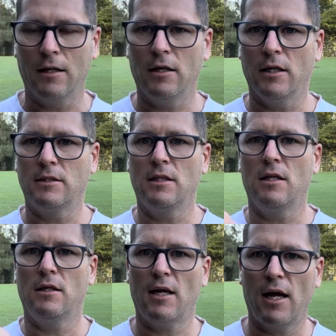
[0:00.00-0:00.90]
It's in
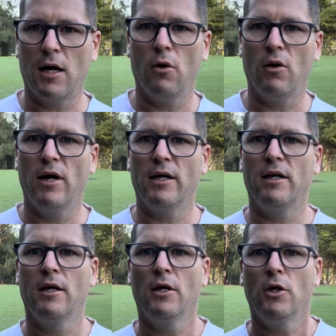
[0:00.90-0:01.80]
the now, and
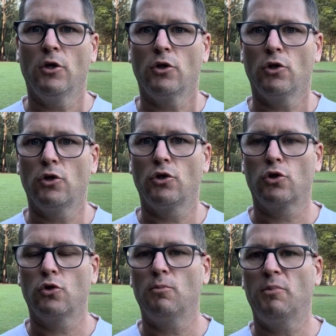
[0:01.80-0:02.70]
you
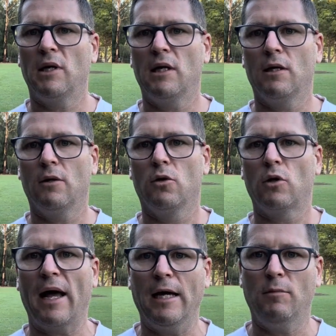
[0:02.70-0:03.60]
should be
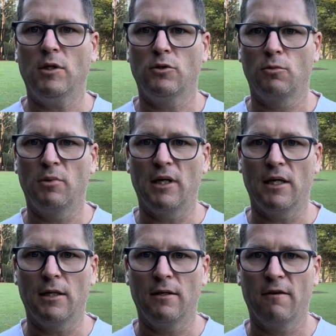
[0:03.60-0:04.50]
aiming to
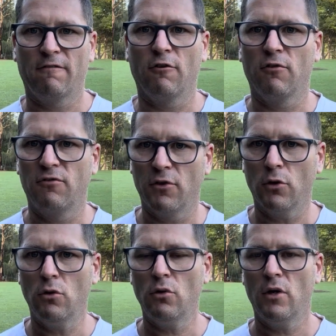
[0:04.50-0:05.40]
be
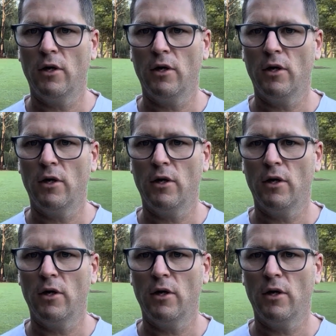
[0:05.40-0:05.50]
fulfilled